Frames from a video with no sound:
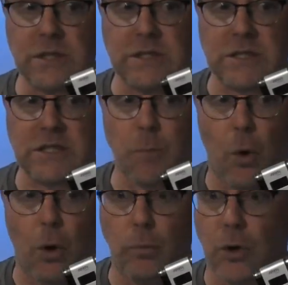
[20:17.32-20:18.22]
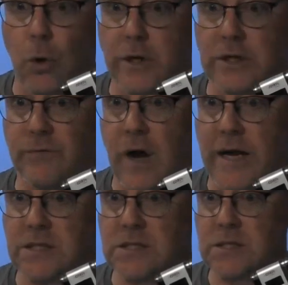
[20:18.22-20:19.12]
it's a small recording
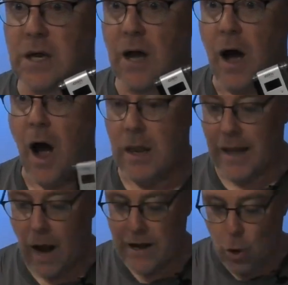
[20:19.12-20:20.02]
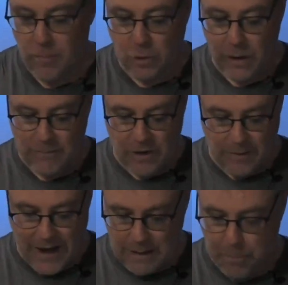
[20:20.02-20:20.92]
device. I like, I normally cram
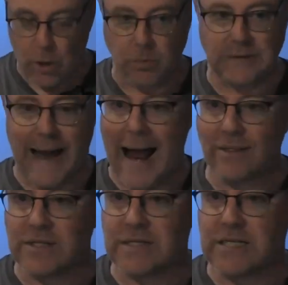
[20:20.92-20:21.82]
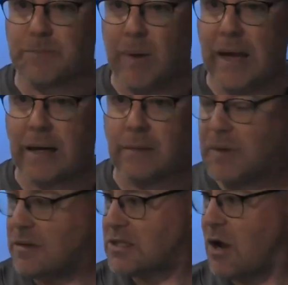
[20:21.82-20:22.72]
around a portable DAT that's this big and
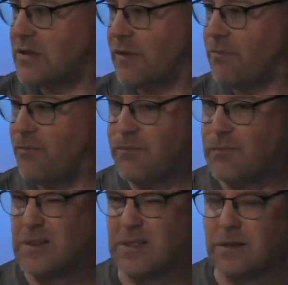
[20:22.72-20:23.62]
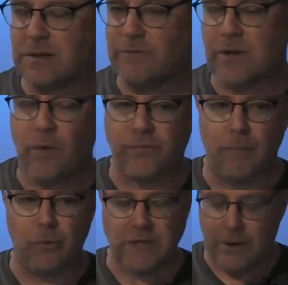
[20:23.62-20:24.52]
the size of a, oh, you don't even know what phone
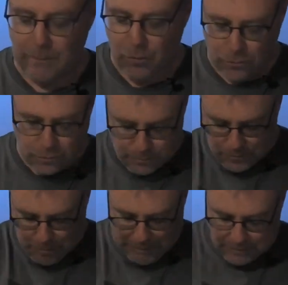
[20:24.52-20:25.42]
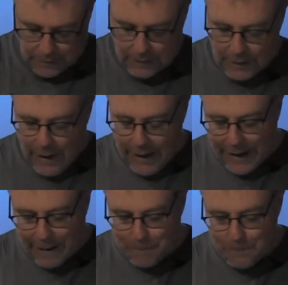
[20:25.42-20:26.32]
books are anymore, you people.
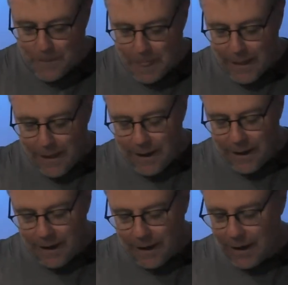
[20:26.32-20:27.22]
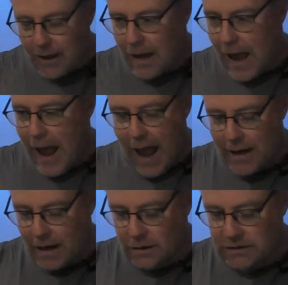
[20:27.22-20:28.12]
Um, and, and I
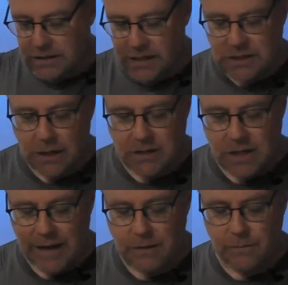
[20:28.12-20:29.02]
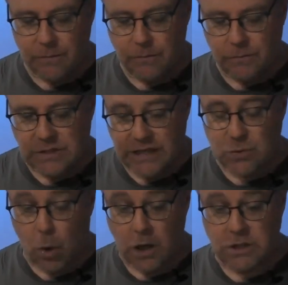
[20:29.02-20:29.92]
looked at this and I was like, this
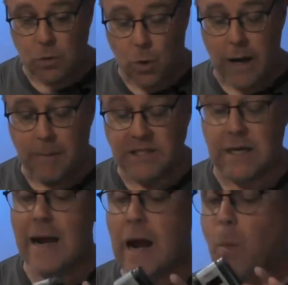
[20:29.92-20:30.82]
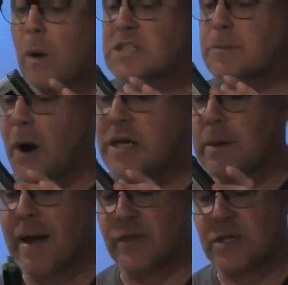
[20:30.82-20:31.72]
was quite amazing. And, and what was surprising
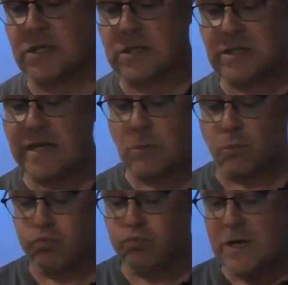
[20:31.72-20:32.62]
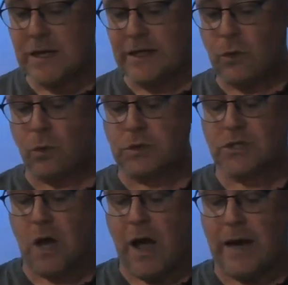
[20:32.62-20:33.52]
about this is it's actually a really cool
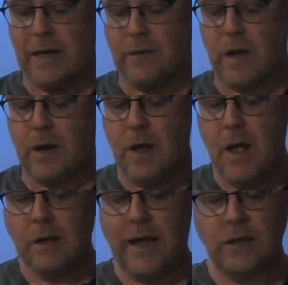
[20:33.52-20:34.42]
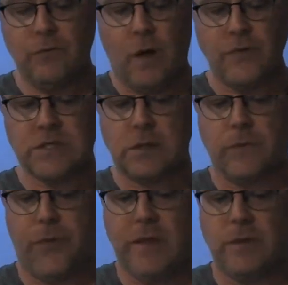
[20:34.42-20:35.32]
design in that, like, you've got this little
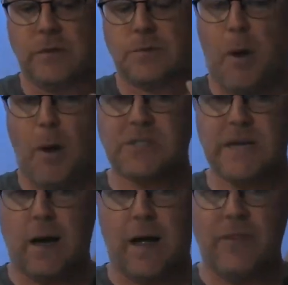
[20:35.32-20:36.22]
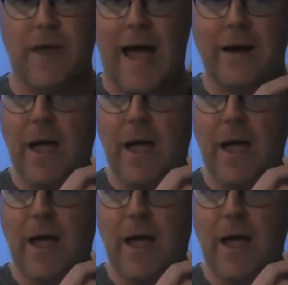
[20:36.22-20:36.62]
thing that pops down like that,